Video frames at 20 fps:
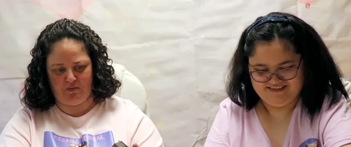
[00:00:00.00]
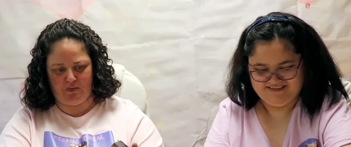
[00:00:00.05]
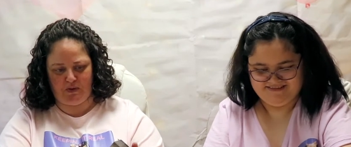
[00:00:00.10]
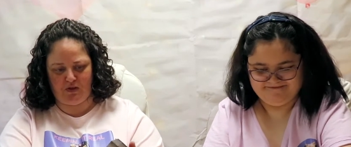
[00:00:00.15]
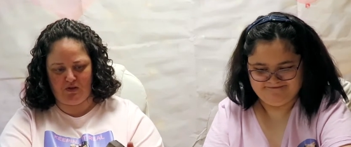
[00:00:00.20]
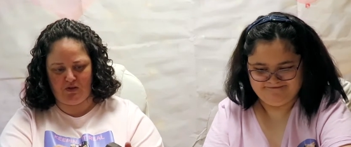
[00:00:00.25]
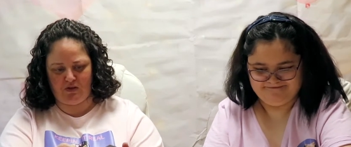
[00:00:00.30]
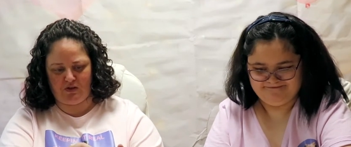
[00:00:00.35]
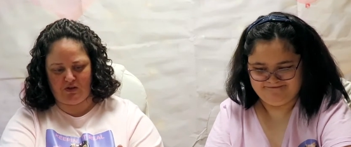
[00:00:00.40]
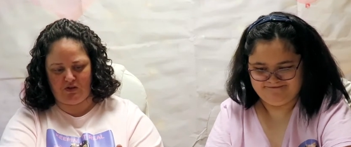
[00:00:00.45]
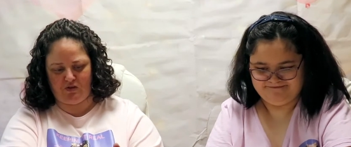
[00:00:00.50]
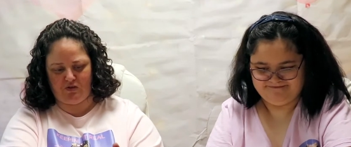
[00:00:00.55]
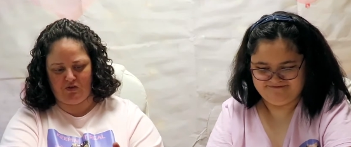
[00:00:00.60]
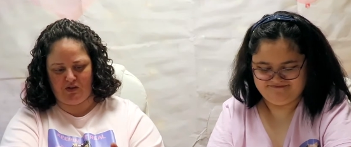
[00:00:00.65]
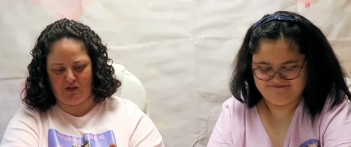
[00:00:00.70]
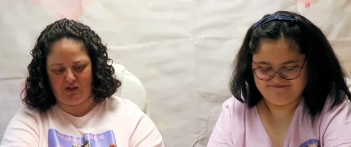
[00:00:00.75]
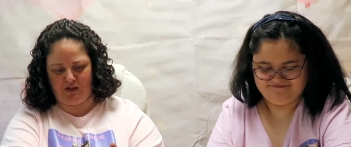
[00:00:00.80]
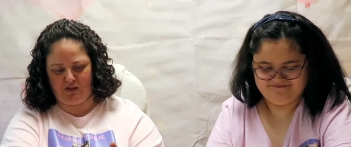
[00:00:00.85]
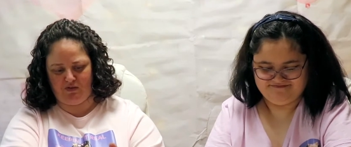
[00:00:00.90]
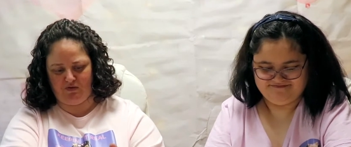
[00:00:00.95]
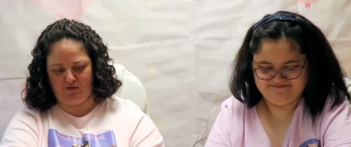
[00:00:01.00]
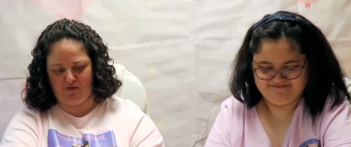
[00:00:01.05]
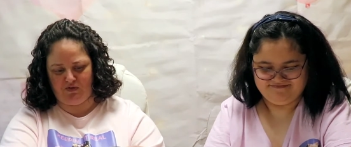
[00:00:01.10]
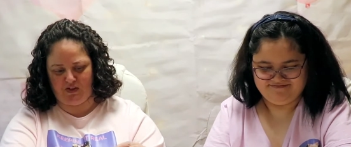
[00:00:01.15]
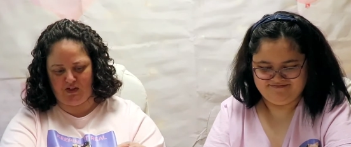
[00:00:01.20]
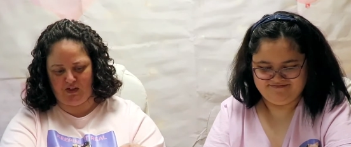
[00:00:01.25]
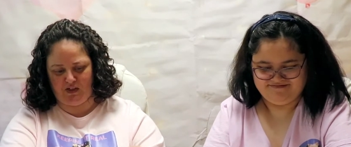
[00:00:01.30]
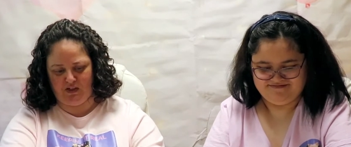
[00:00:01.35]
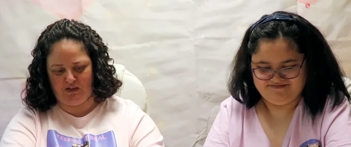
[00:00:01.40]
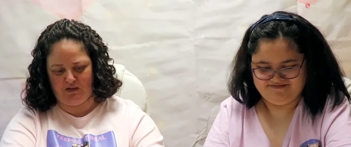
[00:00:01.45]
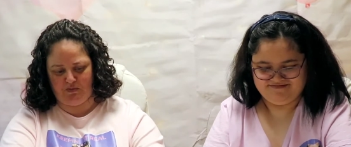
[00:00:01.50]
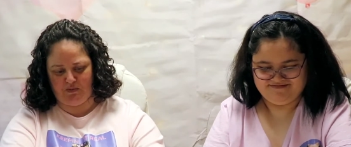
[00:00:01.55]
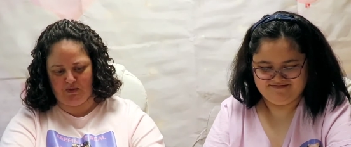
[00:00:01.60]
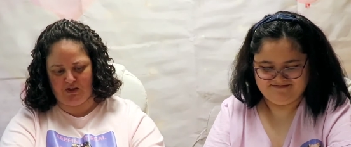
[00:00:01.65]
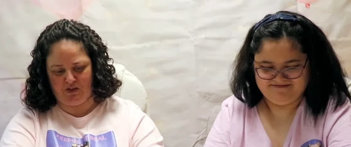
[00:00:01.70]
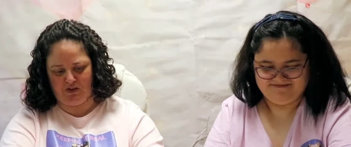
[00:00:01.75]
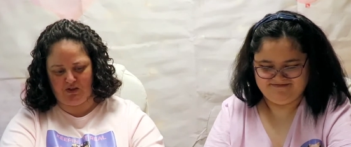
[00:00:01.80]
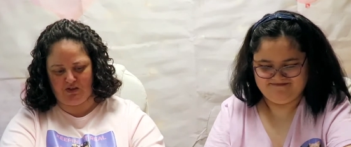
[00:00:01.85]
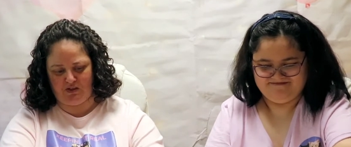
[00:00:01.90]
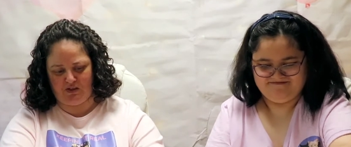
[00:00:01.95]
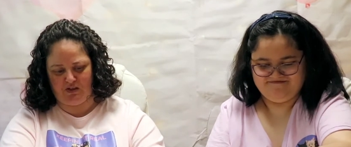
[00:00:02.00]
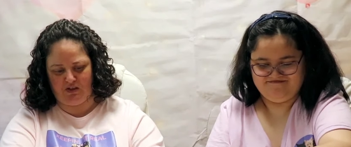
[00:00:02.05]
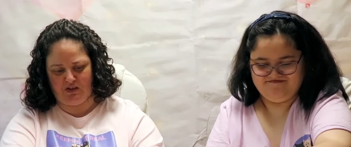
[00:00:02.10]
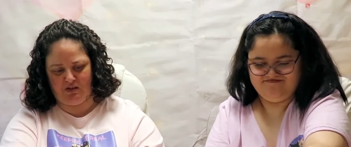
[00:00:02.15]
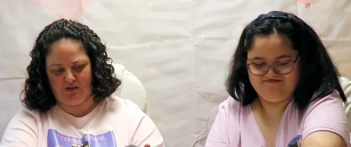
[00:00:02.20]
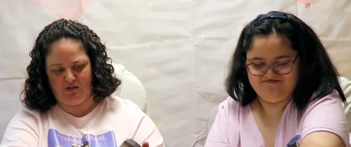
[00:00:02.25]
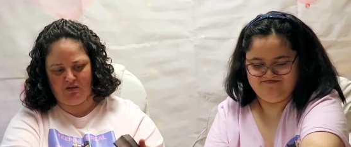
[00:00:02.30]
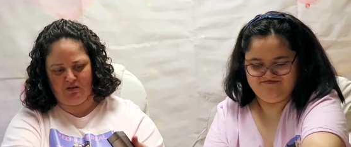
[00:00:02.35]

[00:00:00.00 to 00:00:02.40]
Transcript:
Speaker 1: Parents don't like confetti, let me just say.